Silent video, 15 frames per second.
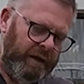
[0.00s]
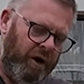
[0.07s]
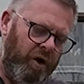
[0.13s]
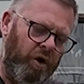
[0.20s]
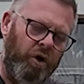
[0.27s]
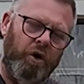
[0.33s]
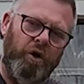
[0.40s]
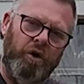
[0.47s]

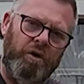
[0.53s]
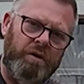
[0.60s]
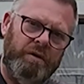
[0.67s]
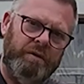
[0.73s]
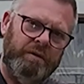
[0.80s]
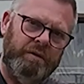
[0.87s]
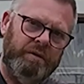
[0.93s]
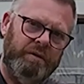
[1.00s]
Or,
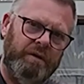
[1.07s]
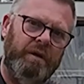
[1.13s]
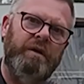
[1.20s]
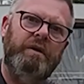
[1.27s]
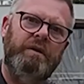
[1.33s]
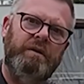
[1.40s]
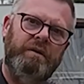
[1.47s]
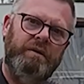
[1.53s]

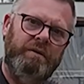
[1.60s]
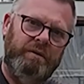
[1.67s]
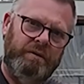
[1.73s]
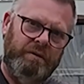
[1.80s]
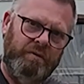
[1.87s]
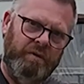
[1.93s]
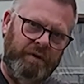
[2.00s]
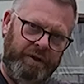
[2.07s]

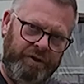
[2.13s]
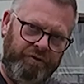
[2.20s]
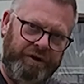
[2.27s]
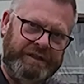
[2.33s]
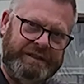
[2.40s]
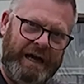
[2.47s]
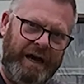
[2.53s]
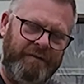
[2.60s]
and the
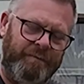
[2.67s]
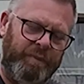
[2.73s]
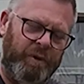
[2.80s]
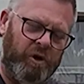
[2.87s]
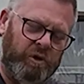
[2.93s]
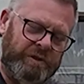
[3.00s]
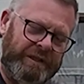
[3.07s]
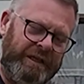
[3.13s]
reason I
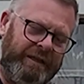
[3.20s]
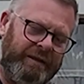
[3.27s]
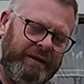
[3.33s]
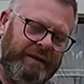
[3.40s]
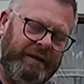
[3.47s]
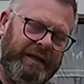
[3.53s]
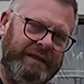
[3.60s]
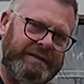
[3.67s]
bought it
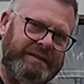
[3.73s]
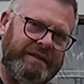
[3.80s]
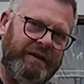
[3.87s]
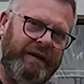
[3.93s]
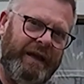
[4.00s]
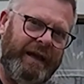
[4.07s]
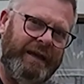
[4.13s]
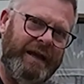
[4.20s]
is
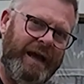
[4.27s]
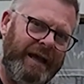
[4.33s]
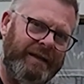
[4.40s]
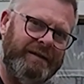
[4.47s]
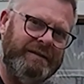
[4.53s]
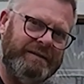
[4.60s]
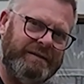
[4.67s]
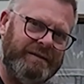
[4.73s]
to
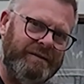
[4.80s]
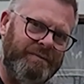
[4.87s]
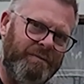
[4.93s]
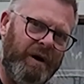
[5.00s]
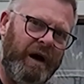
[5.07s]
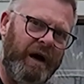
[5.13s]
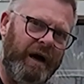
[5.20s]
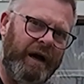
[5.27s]
enhance
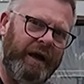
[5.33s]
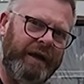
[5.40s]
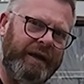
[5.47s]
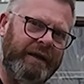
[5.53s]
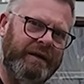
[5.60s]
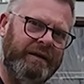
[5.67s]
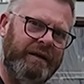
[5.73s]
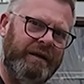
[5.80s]

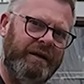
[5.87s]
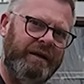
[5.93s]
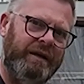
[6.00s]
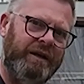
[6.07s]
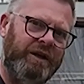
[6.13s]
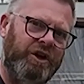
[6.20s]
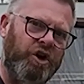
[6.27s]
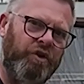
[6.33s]
my
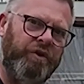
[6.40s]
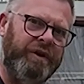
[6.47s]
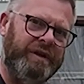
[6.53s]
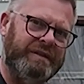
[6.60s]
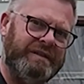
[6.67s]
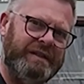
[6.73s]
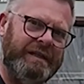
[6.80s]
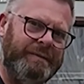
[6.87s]

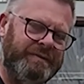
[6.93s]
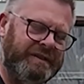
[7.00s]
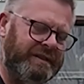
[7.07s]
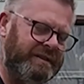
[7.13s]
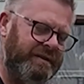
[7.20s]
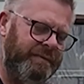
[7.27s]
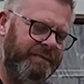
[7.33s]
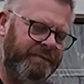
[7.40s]
current sleep
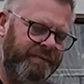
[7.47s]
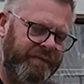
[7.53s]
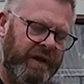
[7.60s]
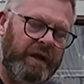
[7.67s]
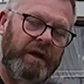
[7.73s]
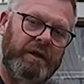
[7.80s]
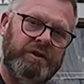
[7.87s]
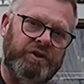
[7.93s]
system.
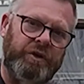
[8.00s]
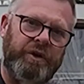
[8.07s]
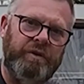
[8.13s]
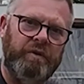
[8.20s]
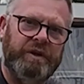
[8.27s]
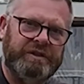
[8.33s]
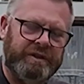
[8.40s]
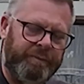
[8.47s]
So in
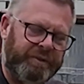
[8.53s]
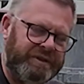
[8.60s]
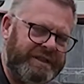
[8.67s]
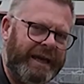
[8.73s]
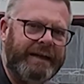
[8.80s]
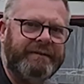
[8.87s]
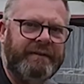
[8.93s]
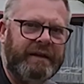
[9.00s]
other words, to
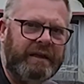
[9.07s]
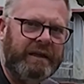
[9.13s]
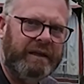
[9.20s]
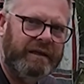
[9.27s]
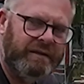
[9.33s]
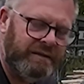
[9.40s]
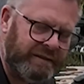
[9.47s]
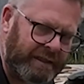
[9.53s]
protect
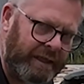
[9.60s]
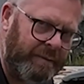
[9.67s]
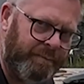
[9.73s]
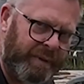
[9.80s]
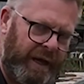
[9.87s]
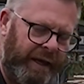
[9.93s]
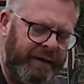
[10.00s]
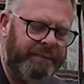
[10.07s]
the sleep
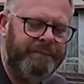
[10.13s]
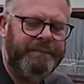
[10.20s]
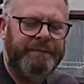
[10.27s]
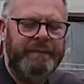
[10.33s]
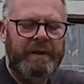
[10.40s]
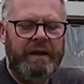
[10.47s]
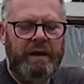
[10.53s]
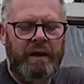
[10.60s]
pad
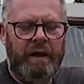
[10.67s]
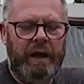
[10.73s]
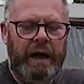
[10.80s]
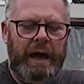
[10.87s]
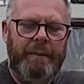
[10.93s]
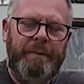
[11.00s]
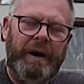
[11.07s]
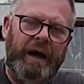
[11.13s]

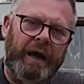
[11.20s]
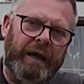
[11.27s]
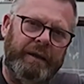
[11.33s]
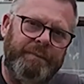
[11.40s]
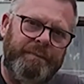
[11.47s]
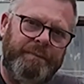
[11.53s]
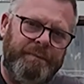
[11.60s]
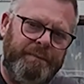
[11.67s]

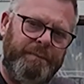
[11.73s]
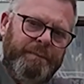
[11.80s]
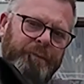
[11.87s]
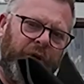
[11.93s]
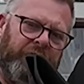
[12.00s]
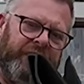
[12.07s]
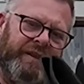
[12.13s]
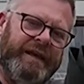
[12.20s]
by
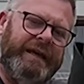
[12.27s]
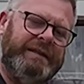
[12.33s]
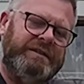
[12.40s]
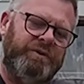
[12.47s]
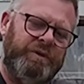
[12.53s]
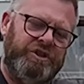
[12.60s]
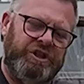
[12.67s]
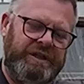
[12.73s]
putting
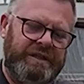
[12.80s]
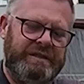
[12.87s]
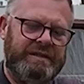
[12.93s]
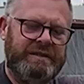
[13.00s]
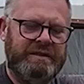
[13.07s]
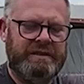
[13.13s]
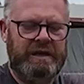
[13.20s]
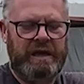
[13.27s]
this, which
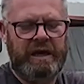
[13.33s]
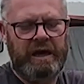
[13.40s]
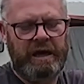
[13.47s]
is